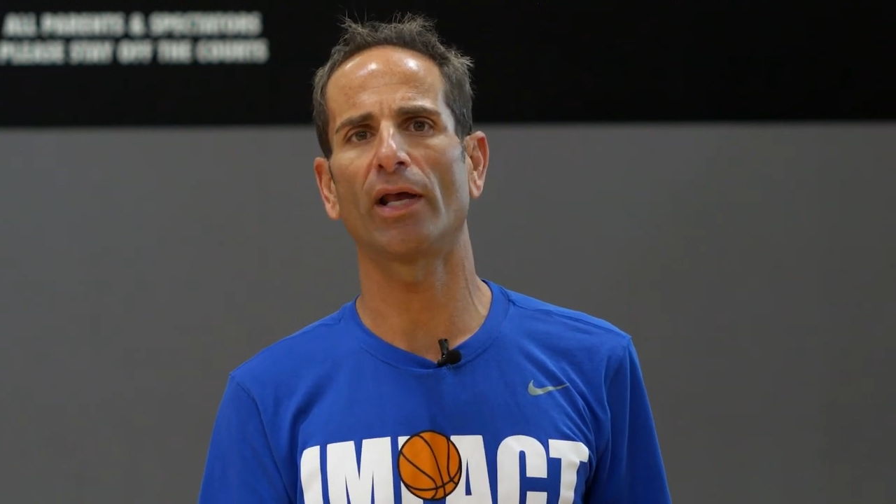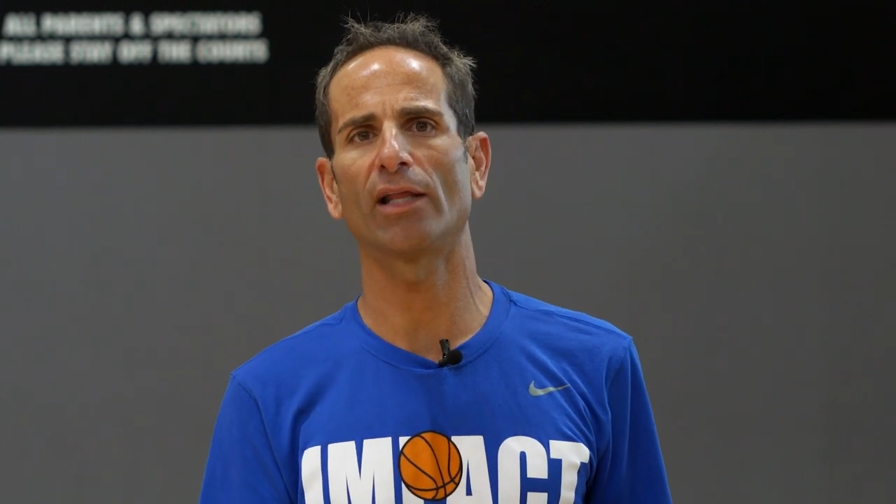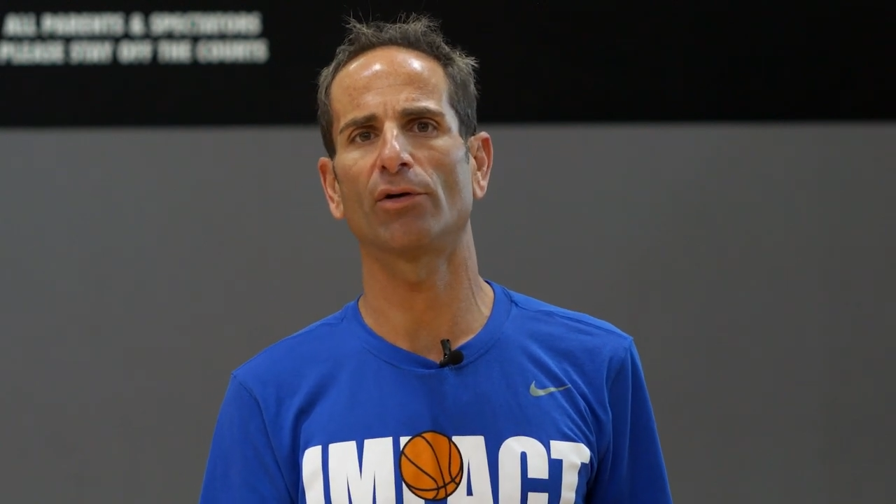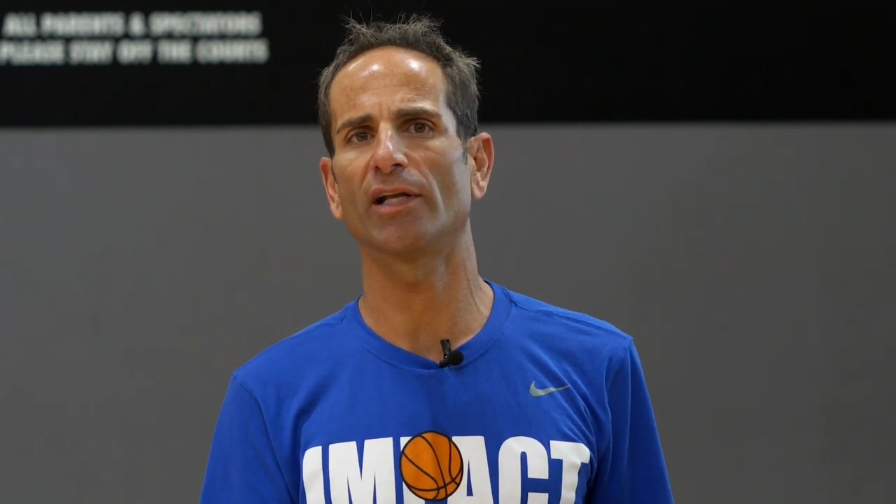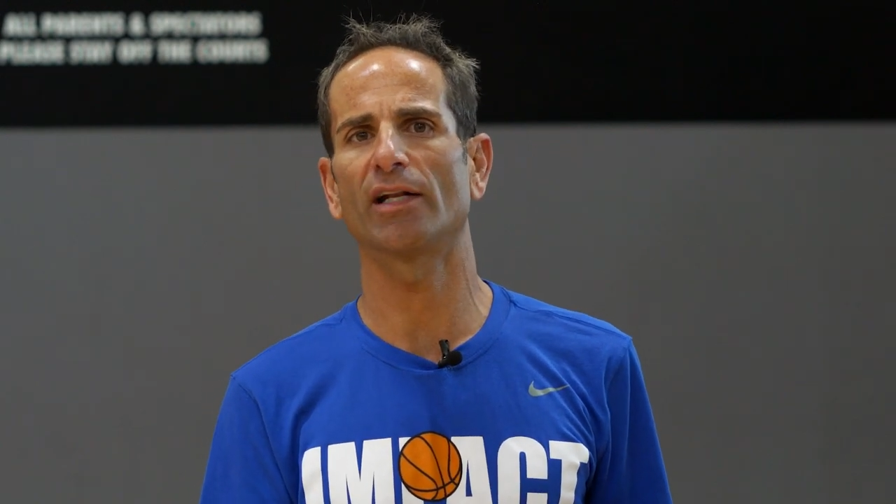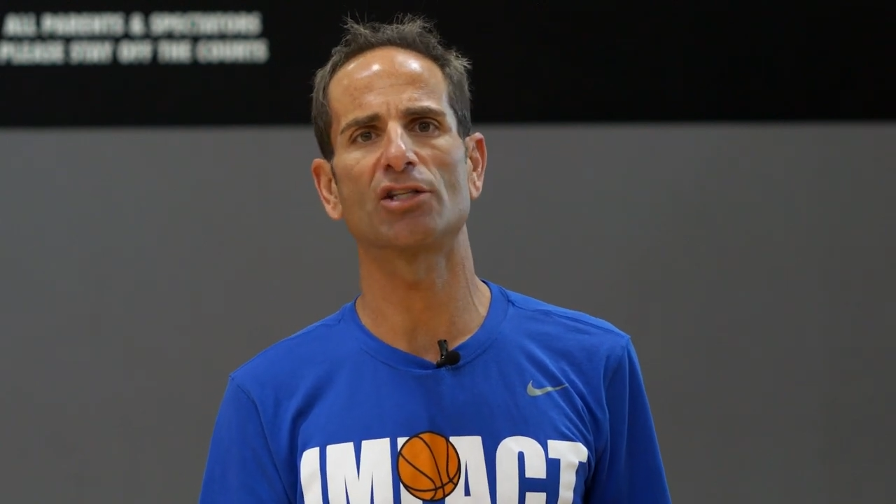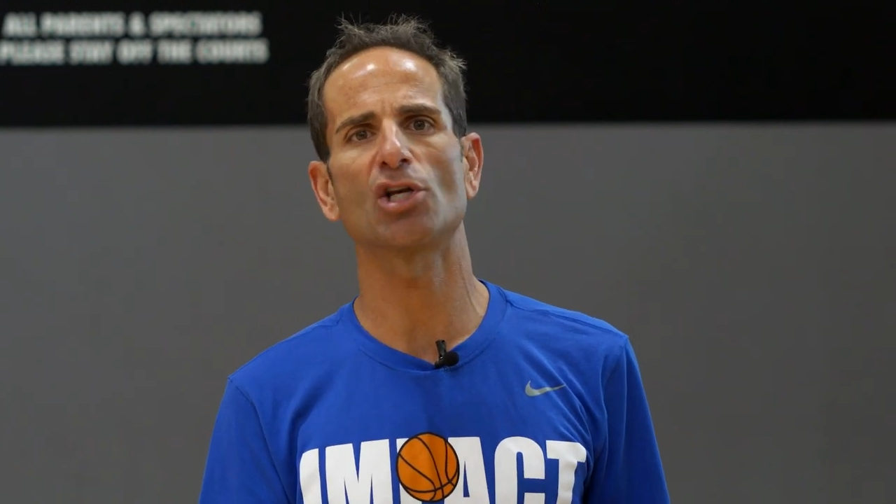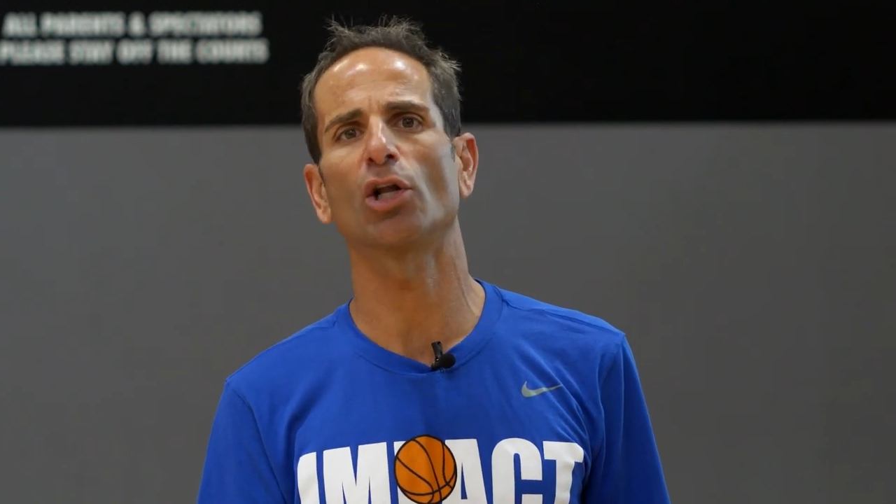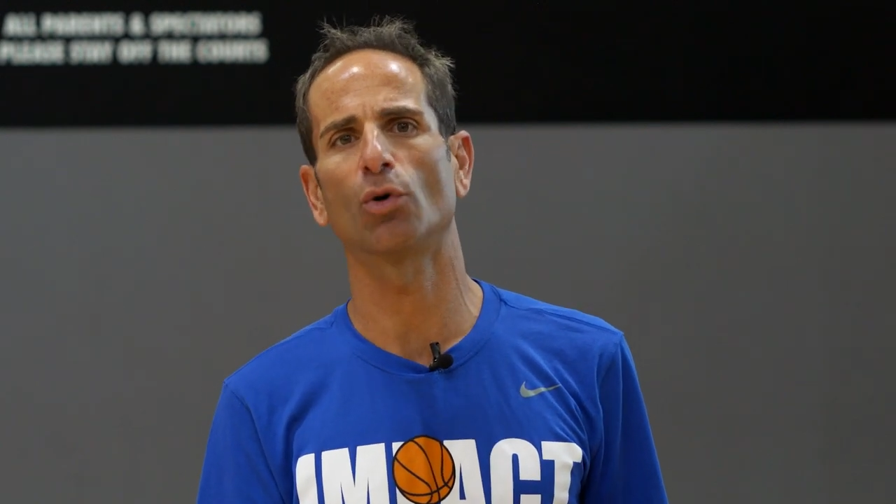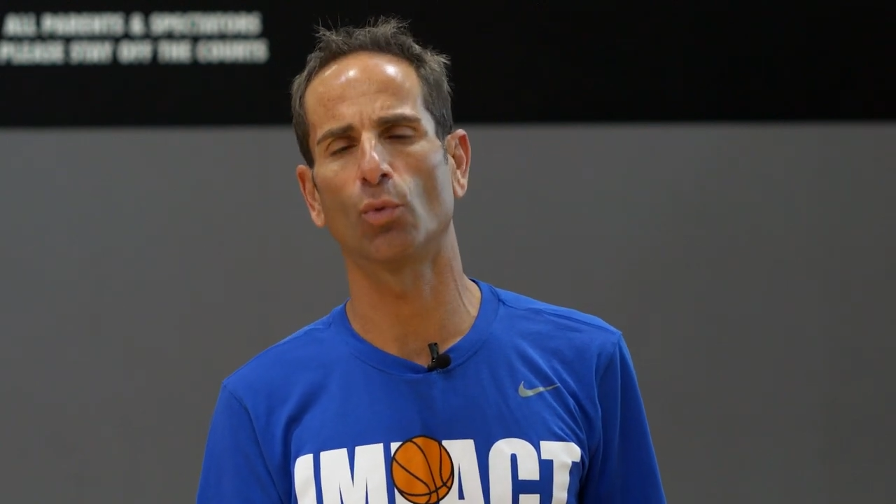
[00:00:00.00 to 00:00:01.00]
handler to get a
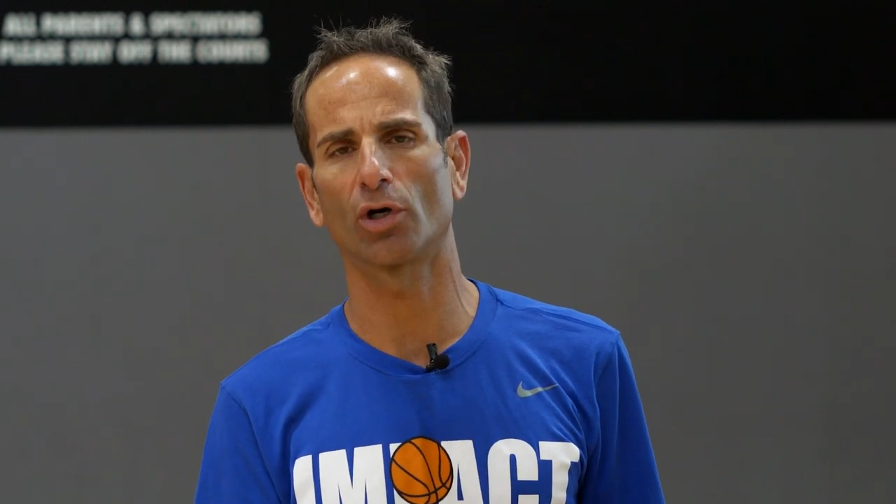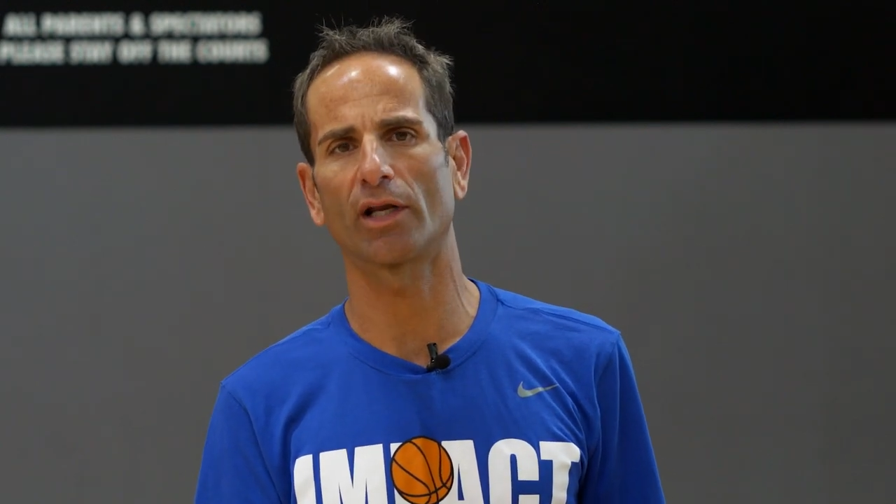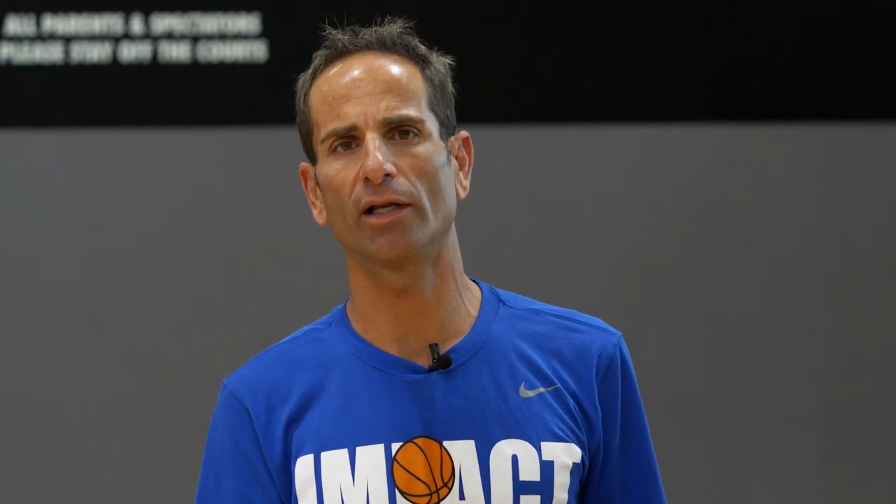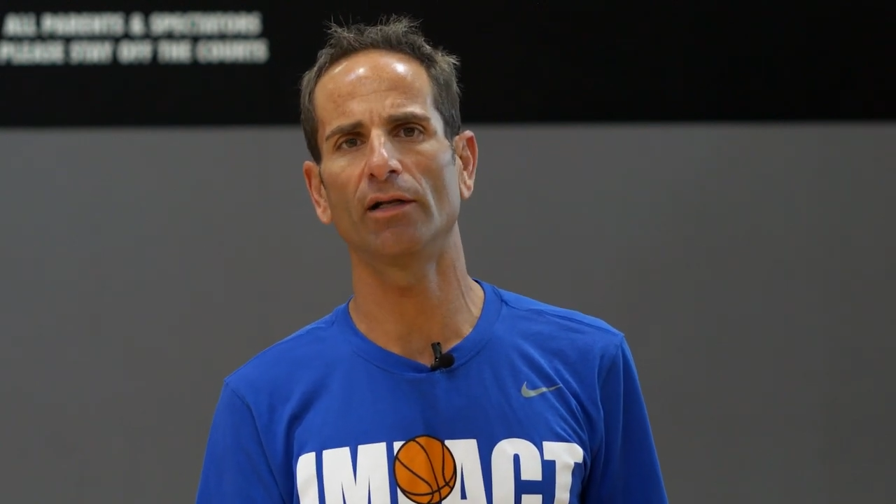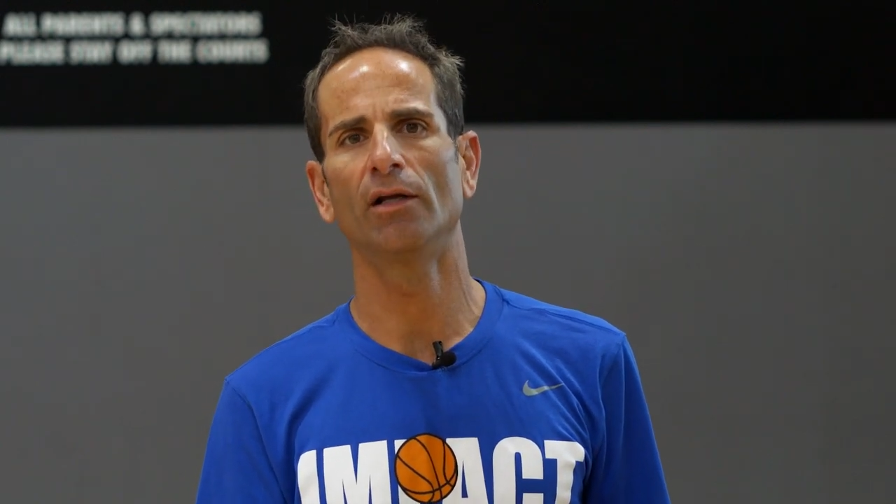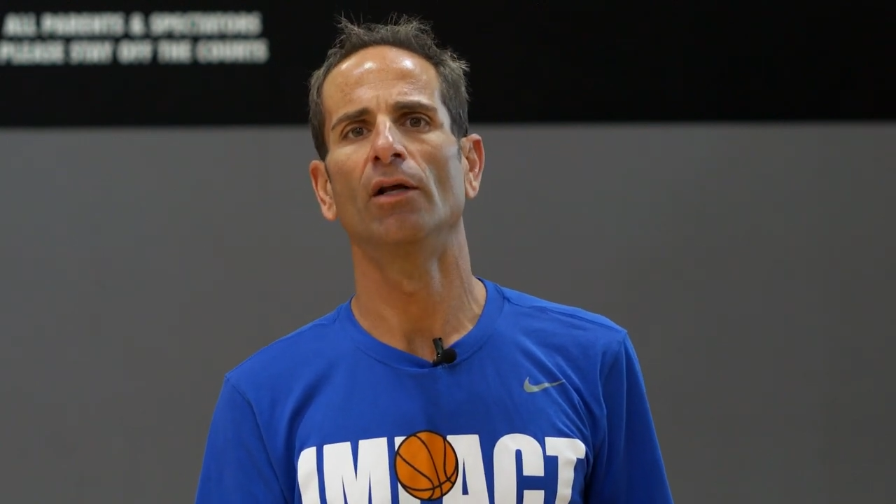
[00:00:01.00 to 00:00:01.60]
ton of work in